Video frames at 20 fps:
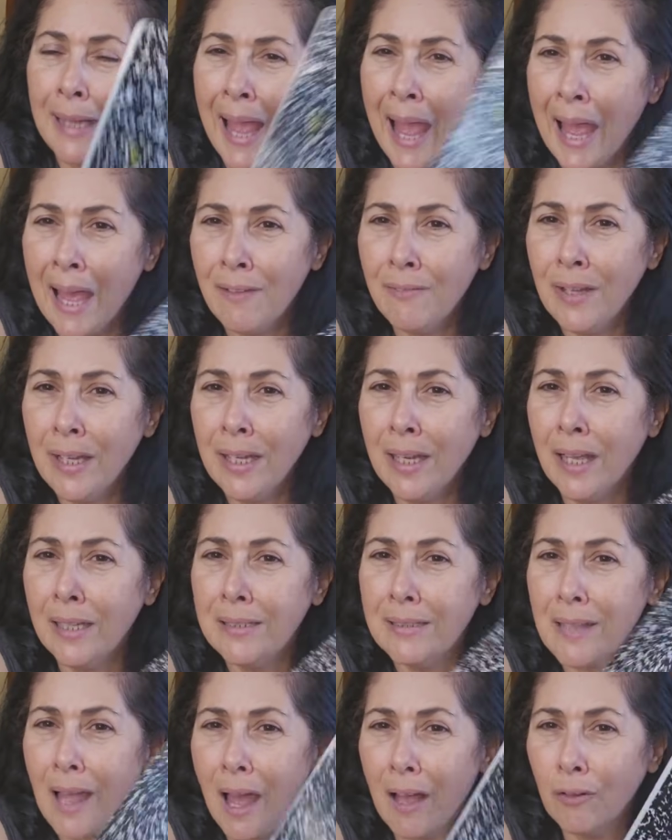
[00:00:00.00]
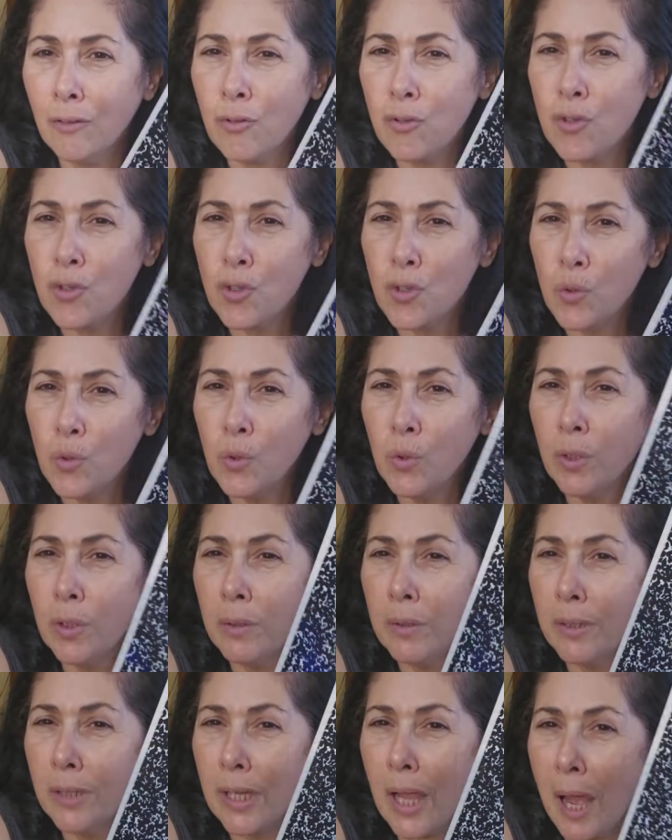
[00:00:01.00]
Having a dollar
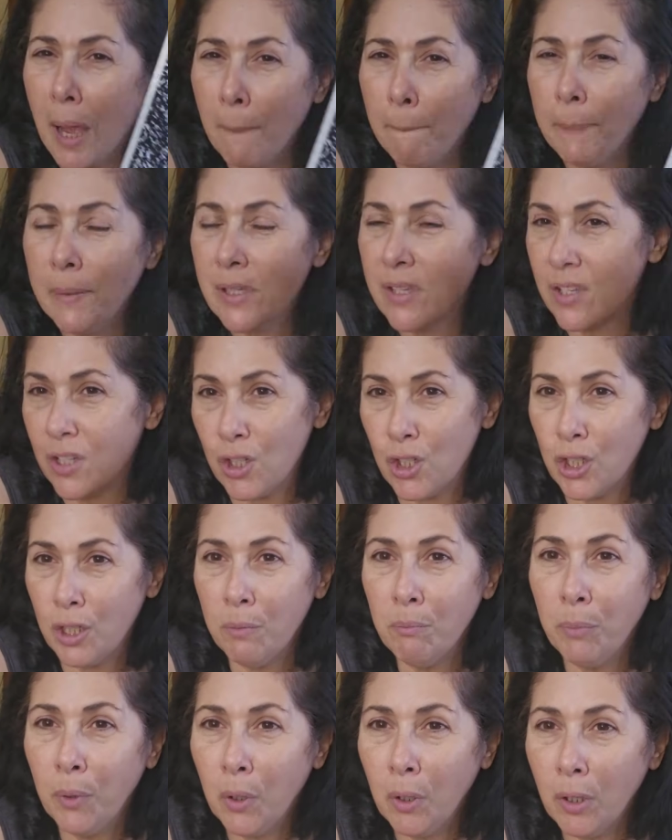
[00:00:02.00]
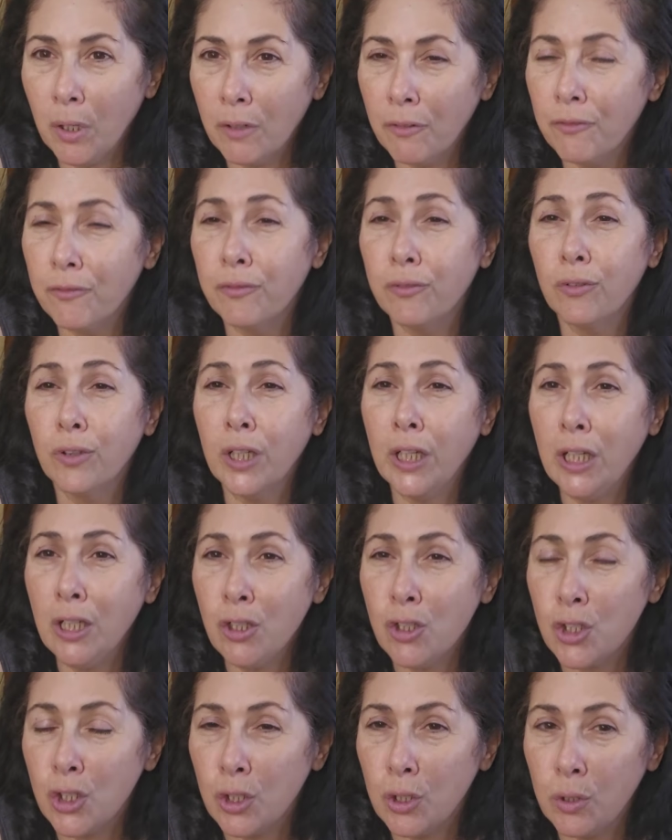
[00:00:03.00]
store composition book
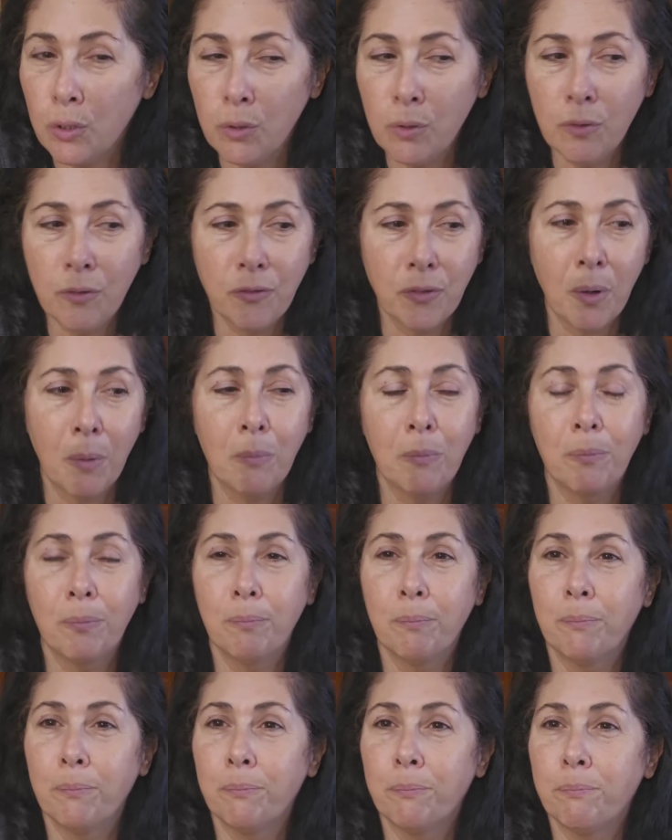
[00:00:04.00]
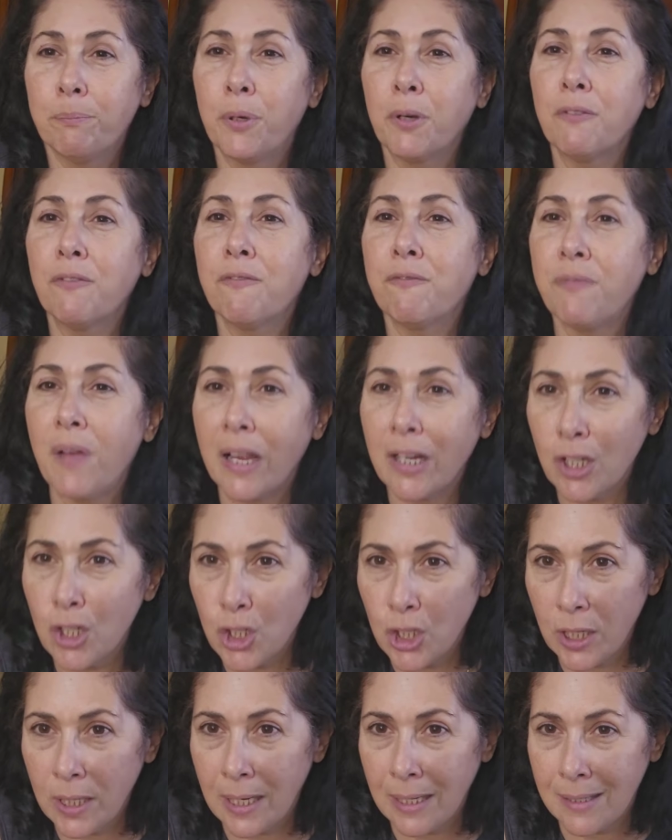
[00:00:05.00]
frees you from
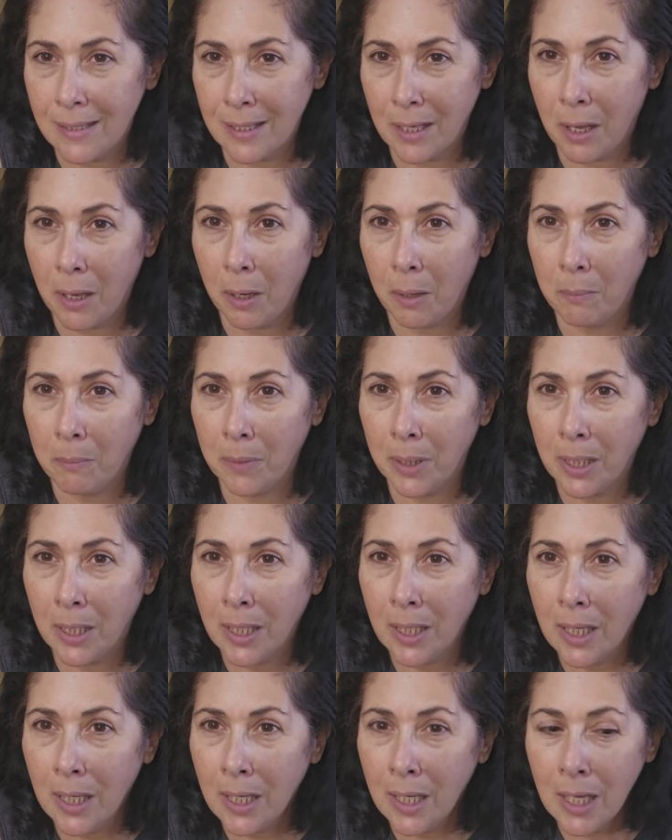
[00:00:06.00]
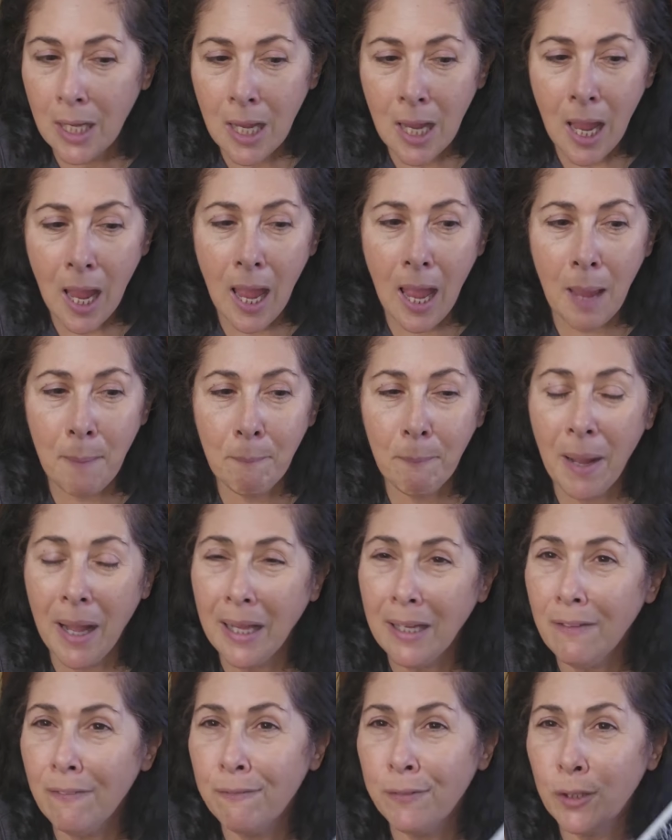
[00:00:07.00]
perfectionism. And
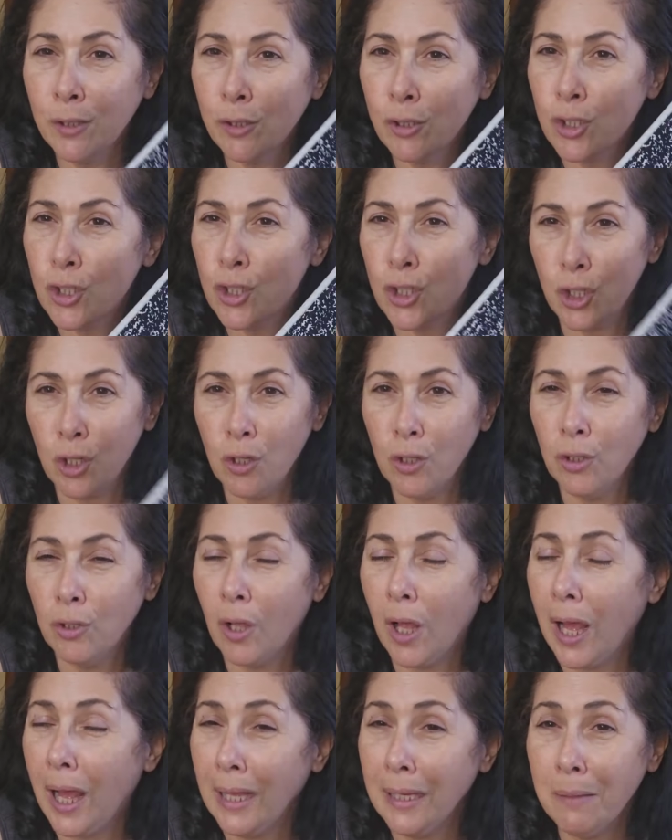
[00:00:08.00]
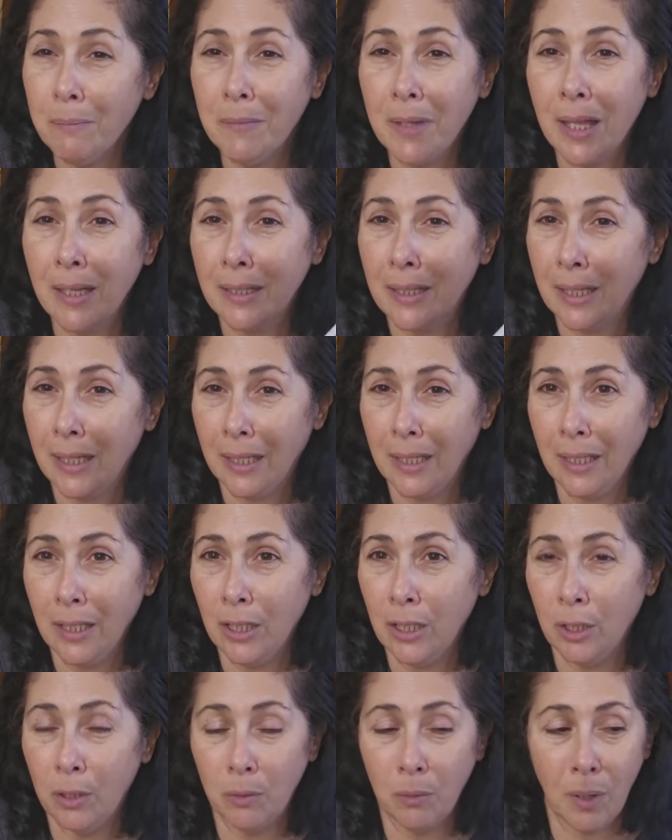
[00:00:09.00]
my first journal, I am not
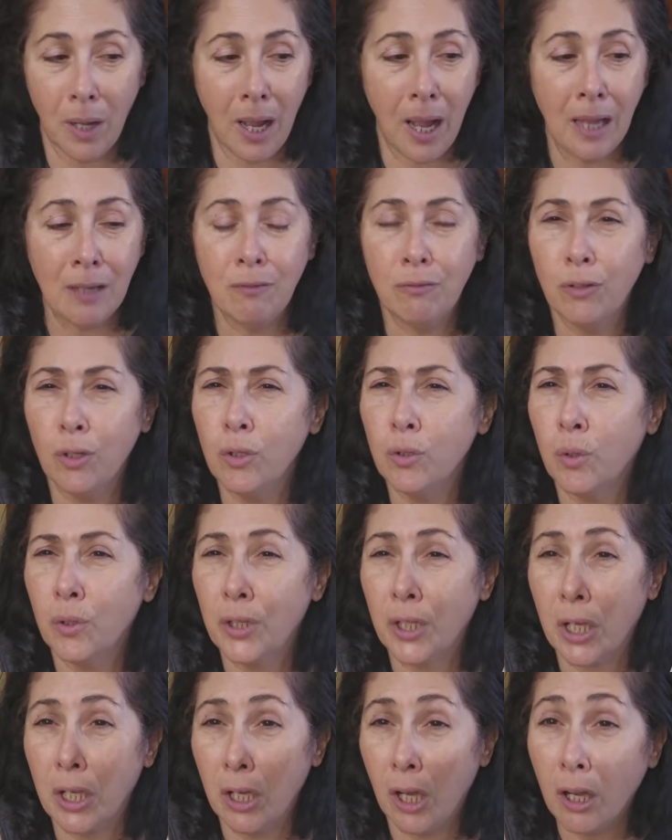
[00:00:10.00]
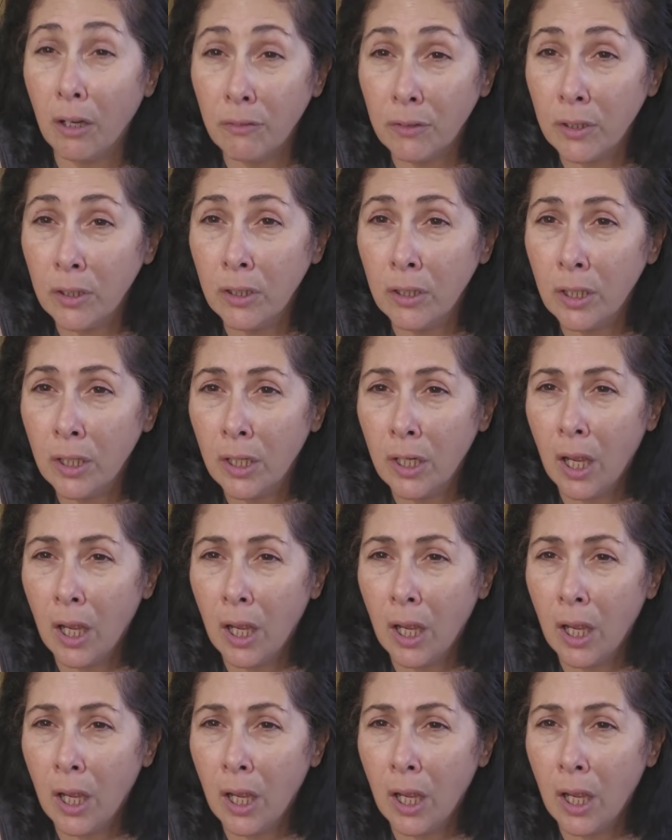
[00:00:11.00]
kidding you, I wrote on the cover,